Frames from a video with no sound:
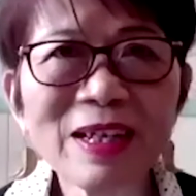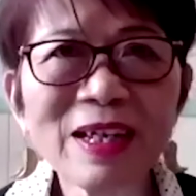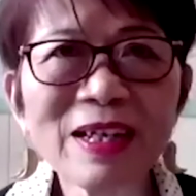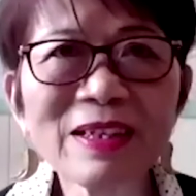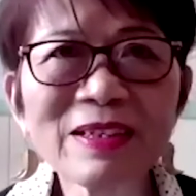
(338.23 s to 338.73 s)

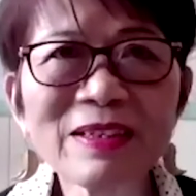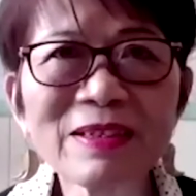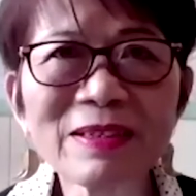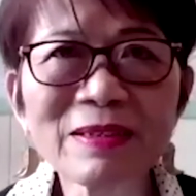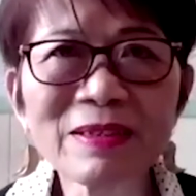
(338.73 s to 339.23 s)

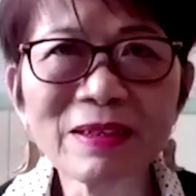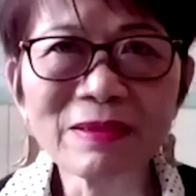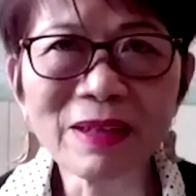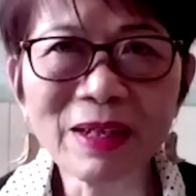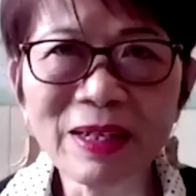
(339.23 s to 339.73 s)
And
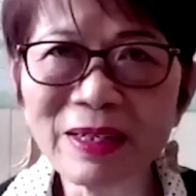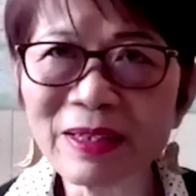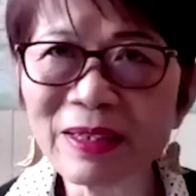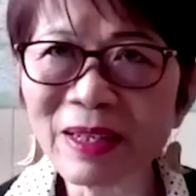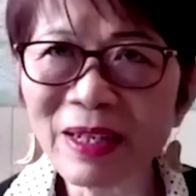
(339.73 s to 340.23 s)

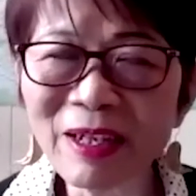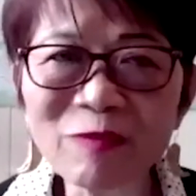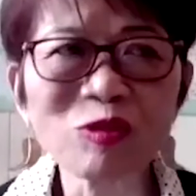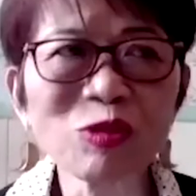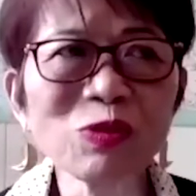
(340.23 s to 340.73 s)
I
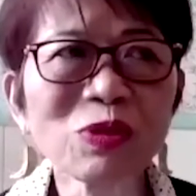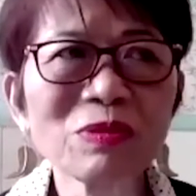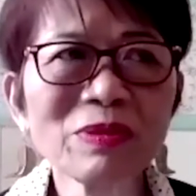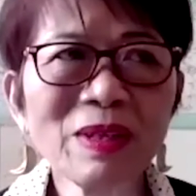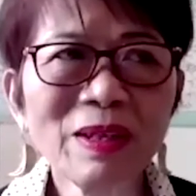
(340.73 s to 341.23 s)
have to
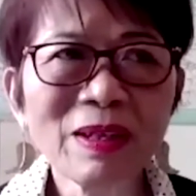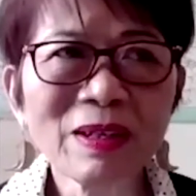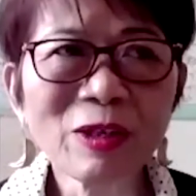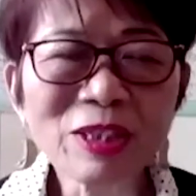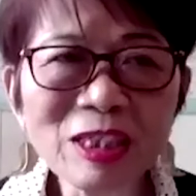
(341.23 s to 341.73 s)

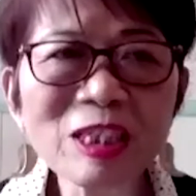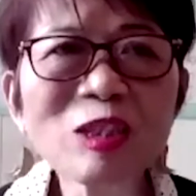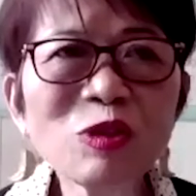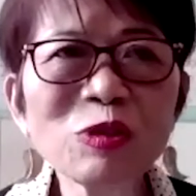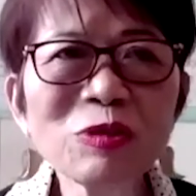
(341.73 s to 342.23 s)

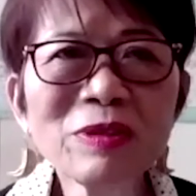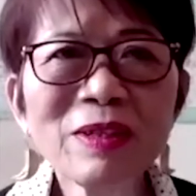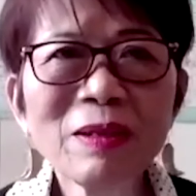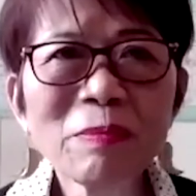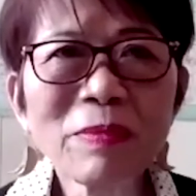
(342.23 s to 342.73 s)
continue
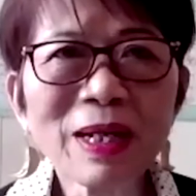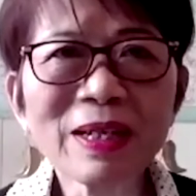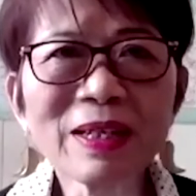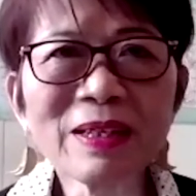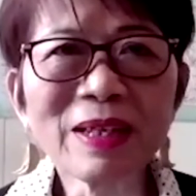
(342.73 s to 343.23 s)

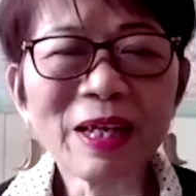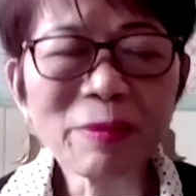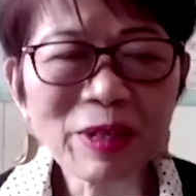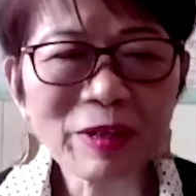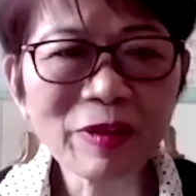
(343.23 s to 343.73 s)
my
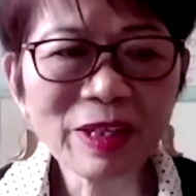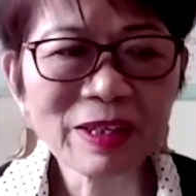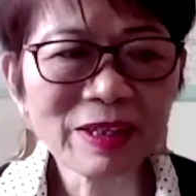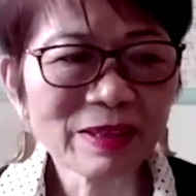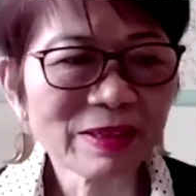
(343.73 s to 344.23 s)

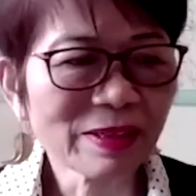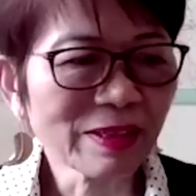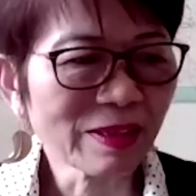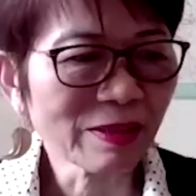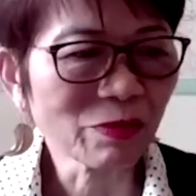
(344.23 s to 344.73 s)
MLA
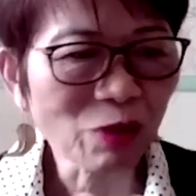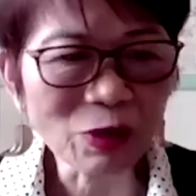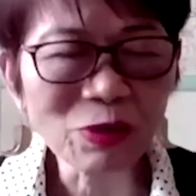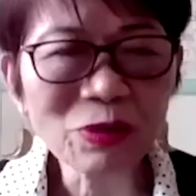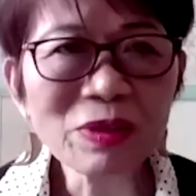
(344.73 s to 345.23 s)

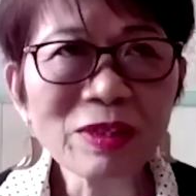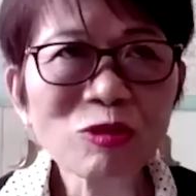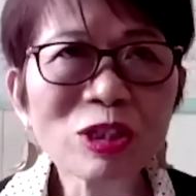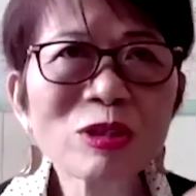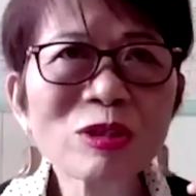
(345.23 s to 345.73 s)
role
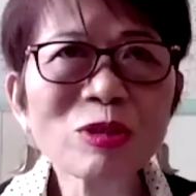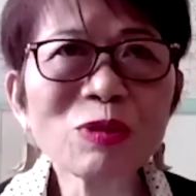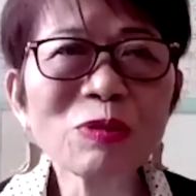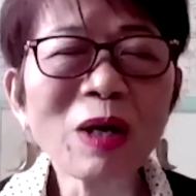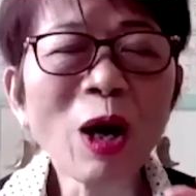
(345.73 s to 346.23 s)
just
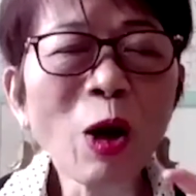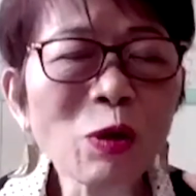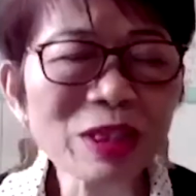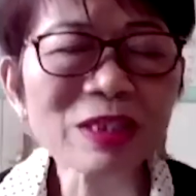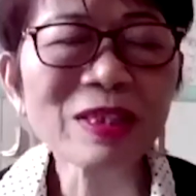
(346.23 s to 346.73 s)
to
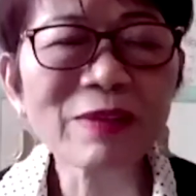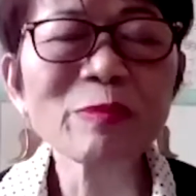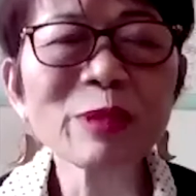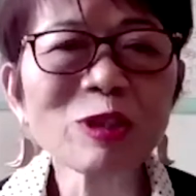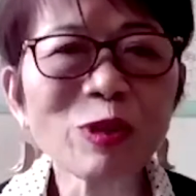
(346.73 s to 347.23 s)
hold this
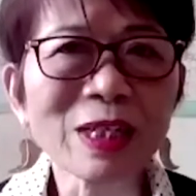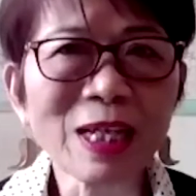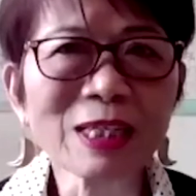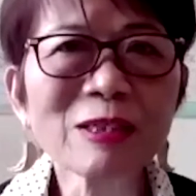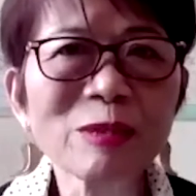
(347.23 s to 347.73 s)
government to
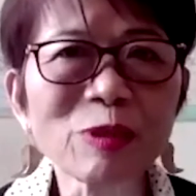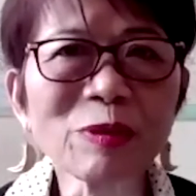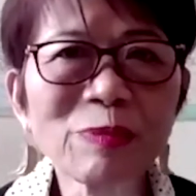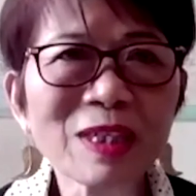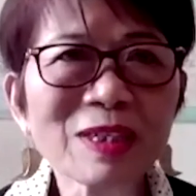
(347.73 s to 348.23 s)

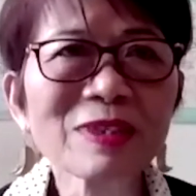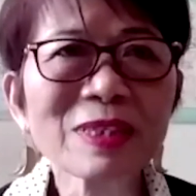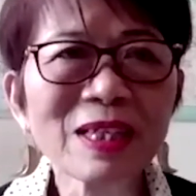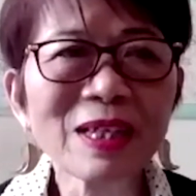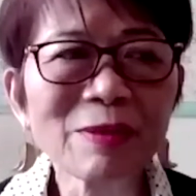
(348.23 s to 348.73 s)
accountable, because
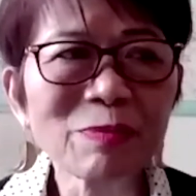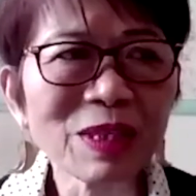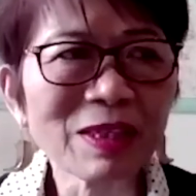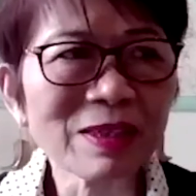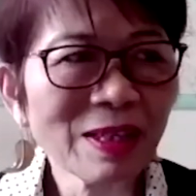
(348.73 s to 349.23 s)
they have
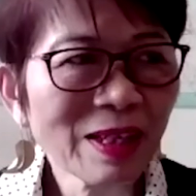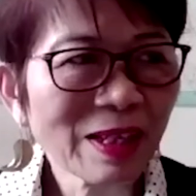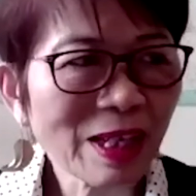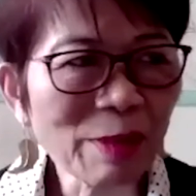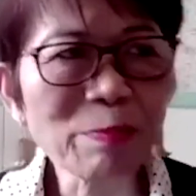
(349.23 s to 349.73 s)
been
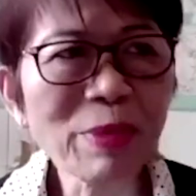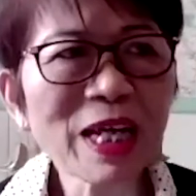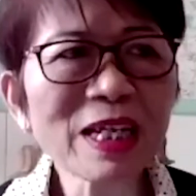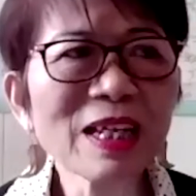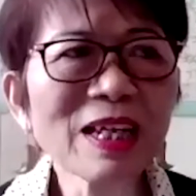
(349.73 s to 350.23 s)

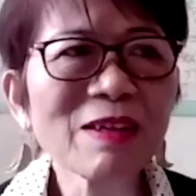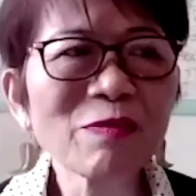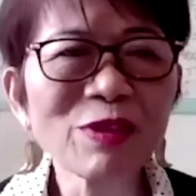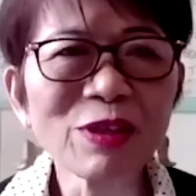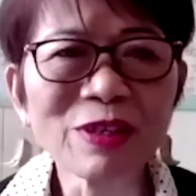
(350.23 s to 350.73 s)
campaigning
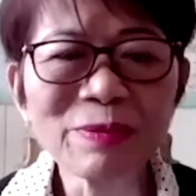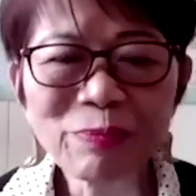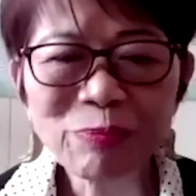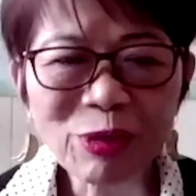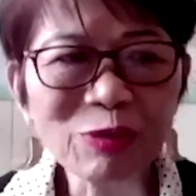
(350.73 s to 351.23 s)
for
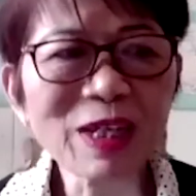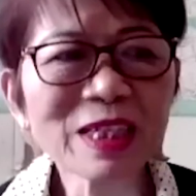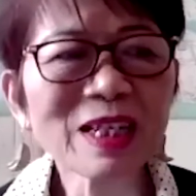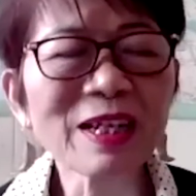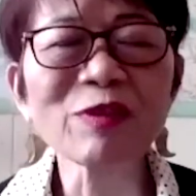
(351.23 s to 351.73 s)

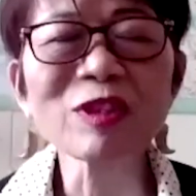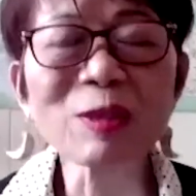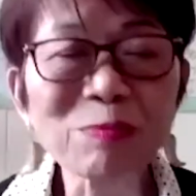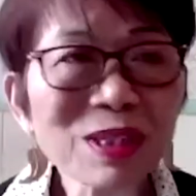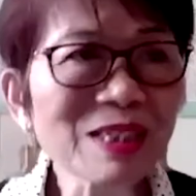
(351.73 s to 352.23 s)
providing
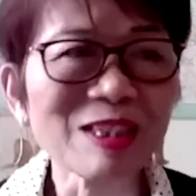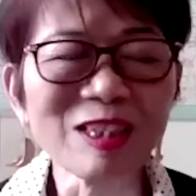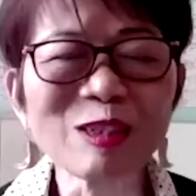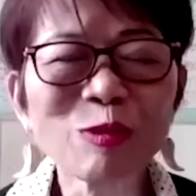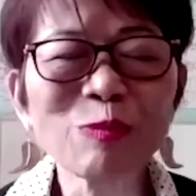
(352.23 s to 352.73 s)

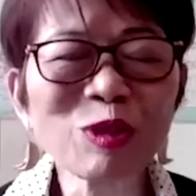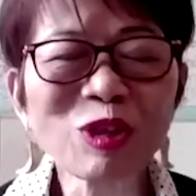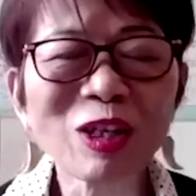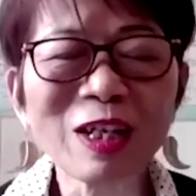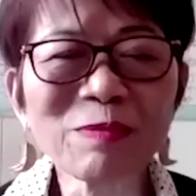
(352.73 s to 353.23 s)
affordability to British
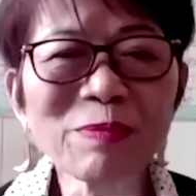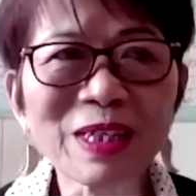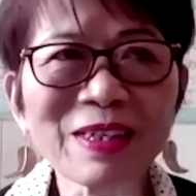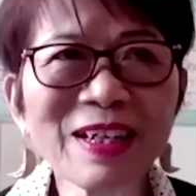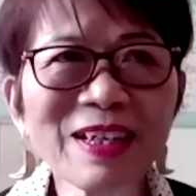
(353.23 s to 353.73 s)

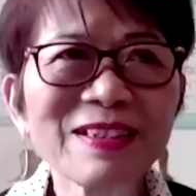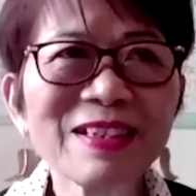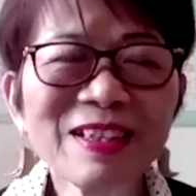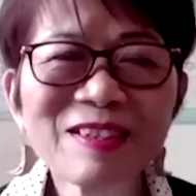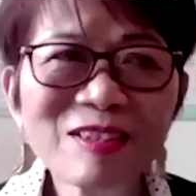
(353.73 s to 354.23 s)
Columbia. And
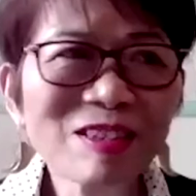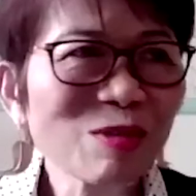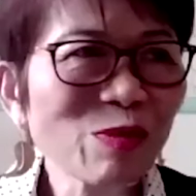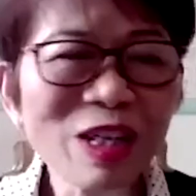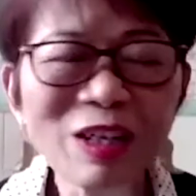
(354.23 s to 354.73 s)
this is
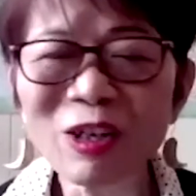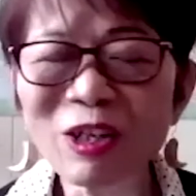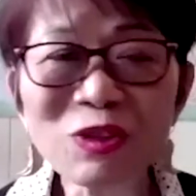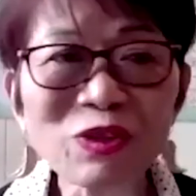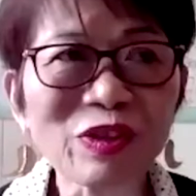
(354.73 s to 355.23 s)
real
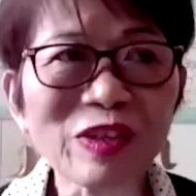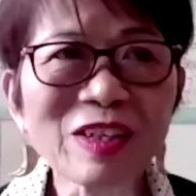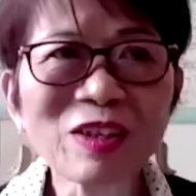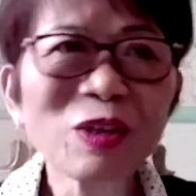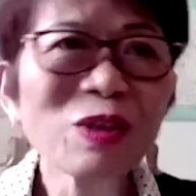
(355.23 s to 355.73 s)
contrary.
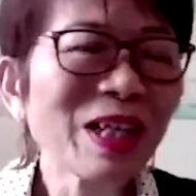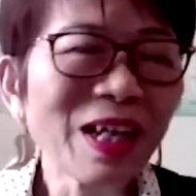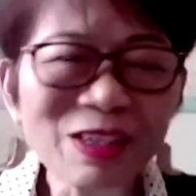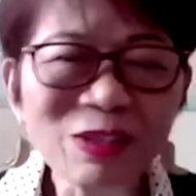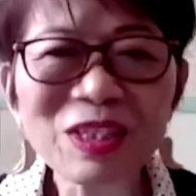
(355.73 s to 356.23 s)
Not only
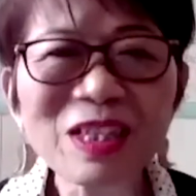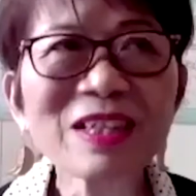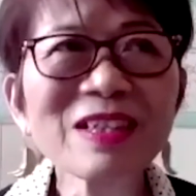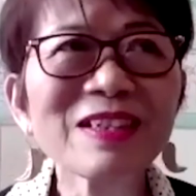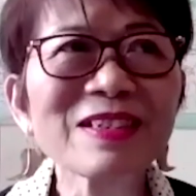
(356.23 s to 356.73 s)

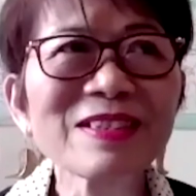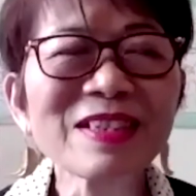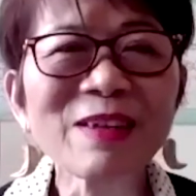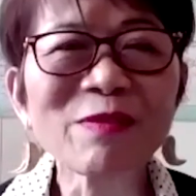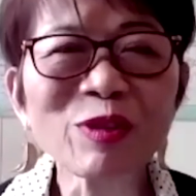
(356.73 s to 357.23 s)
housing is
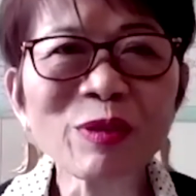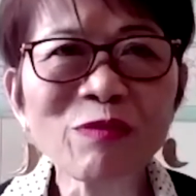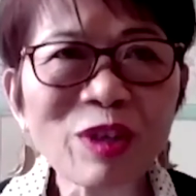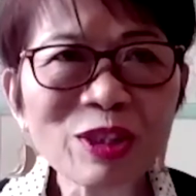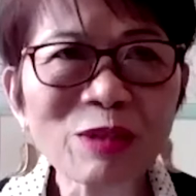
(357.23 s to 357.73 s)

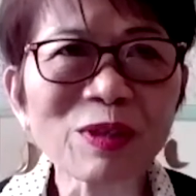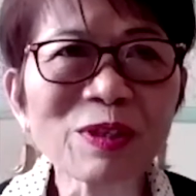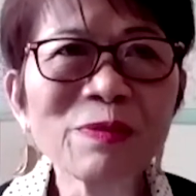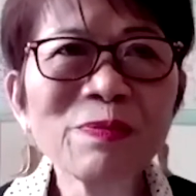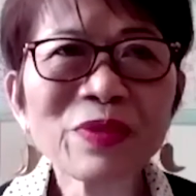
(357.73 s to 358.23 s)

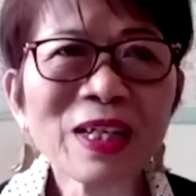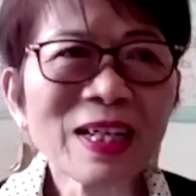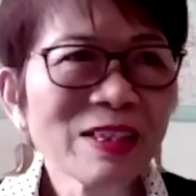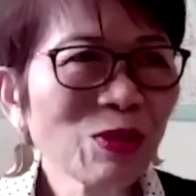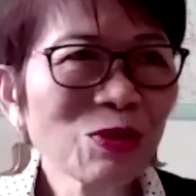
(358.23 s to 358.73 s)
unaffordable,
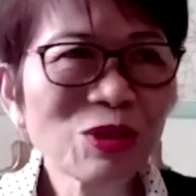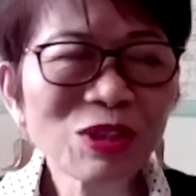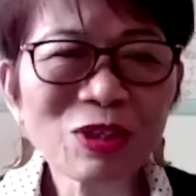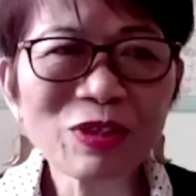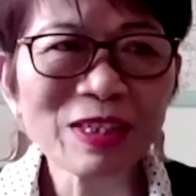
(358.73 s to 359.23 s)
you
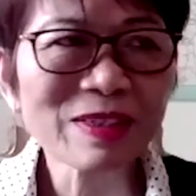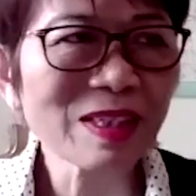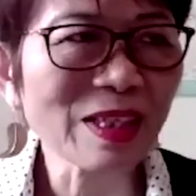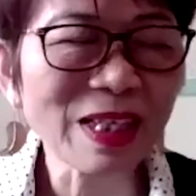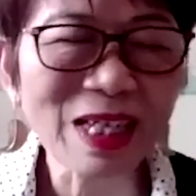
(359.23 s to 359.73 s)
just go and see
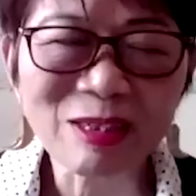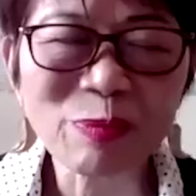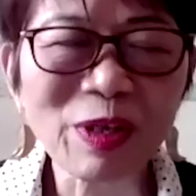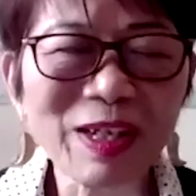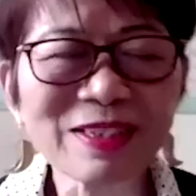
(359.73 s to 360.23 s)
the gas
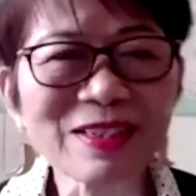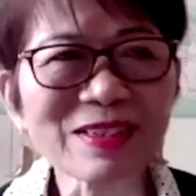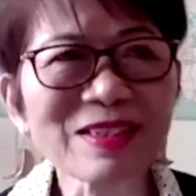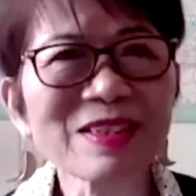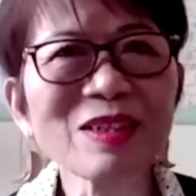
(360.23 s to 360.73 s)

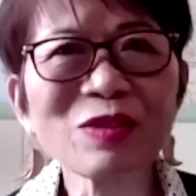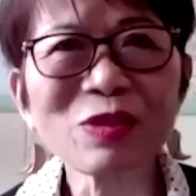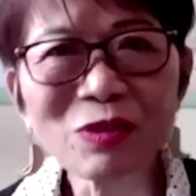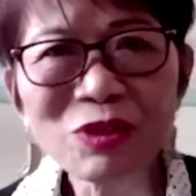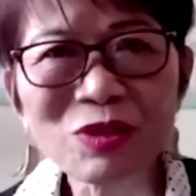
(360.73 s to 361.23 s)
prices, the
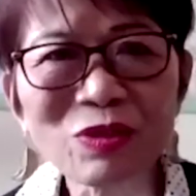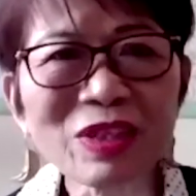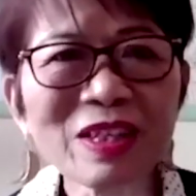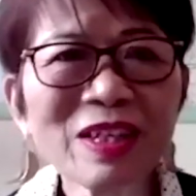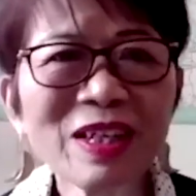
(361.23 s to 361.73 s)

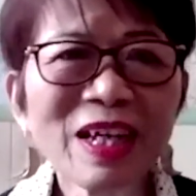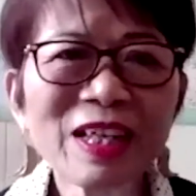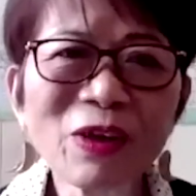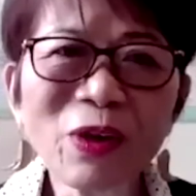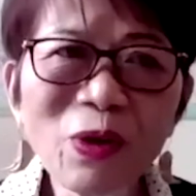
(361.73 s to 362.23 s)
grocery,
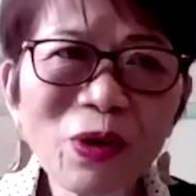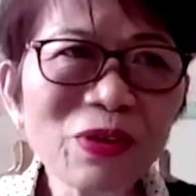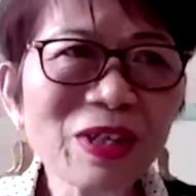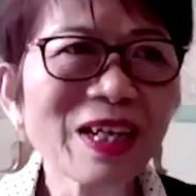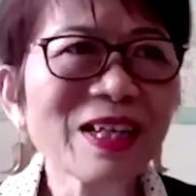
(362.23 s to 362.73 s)
and
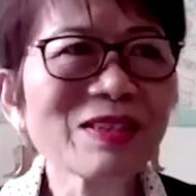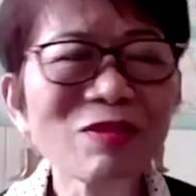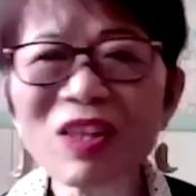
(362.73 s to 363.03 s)
all kinds of